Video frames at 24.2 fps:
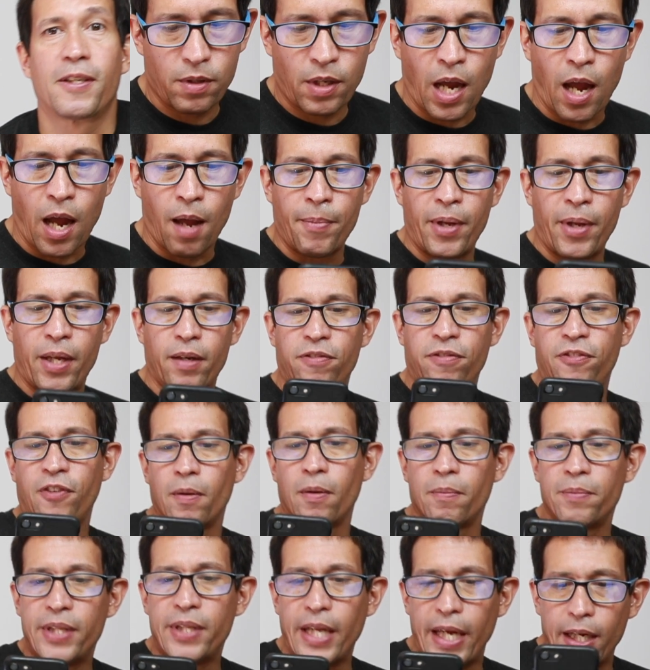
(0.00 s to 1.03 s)
Comment
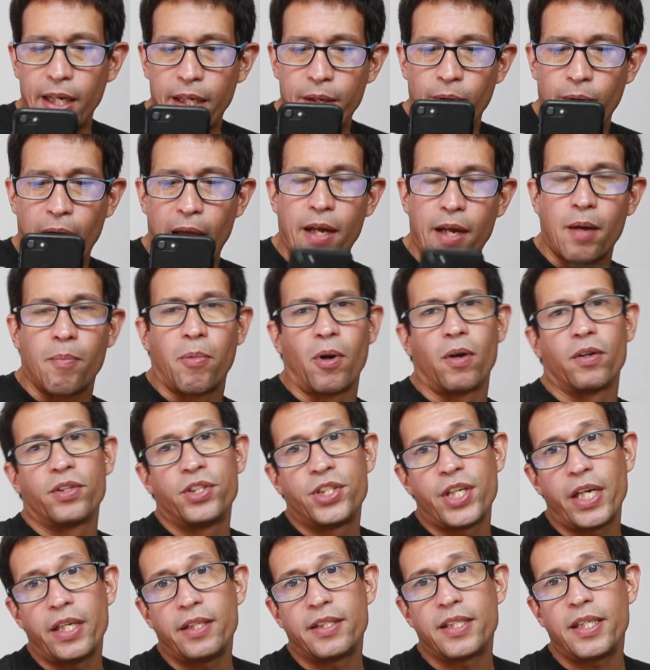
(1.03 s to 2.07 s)
from Daily Racquetball,
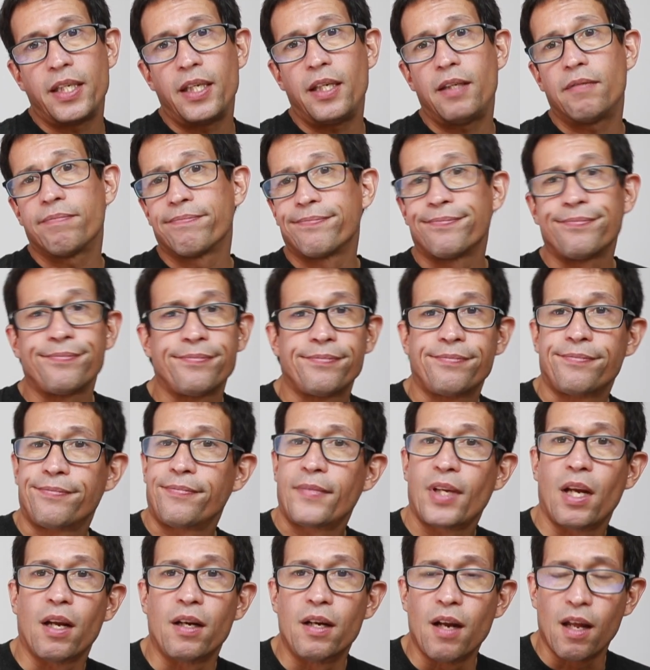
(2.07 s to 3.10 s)
JT,
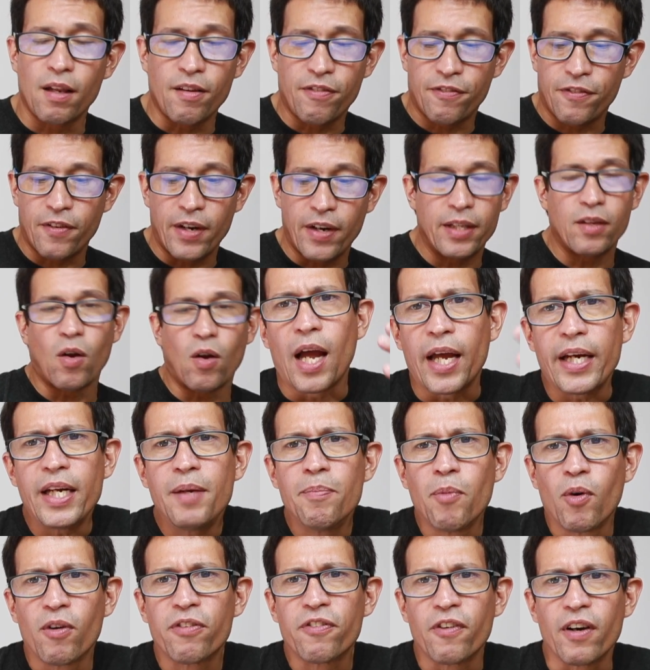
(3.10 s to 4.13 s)
another friend. I need
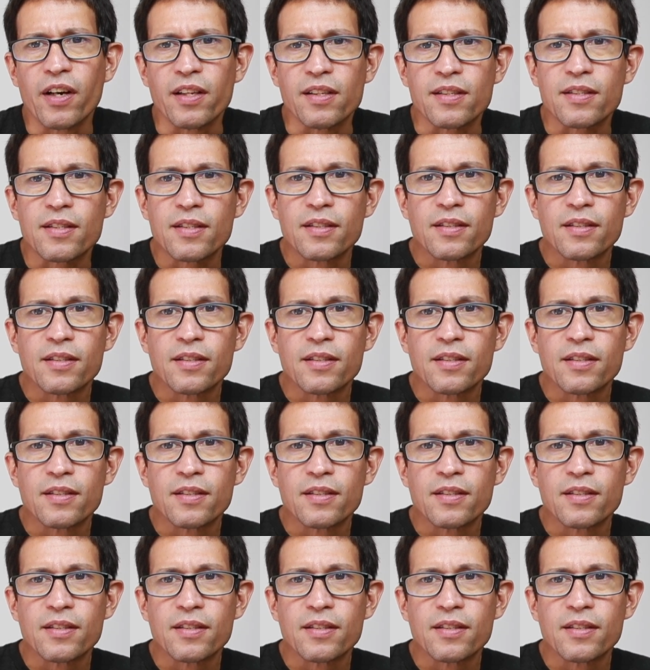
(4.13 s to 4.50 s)
more friends.